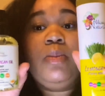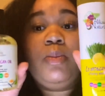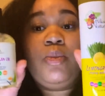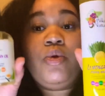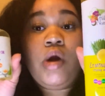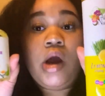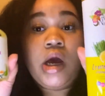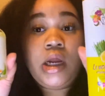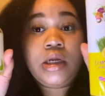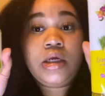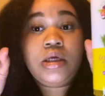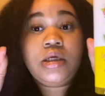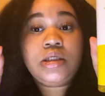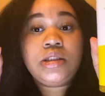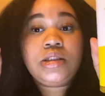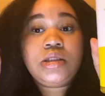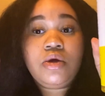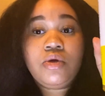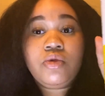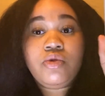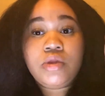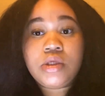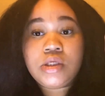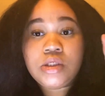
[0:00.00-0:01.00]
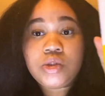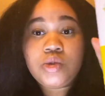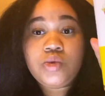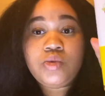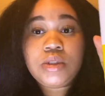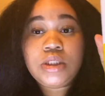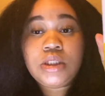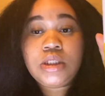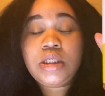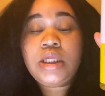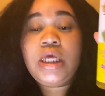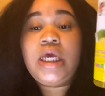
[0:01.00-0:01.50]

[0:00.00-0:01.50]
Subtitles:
products on this one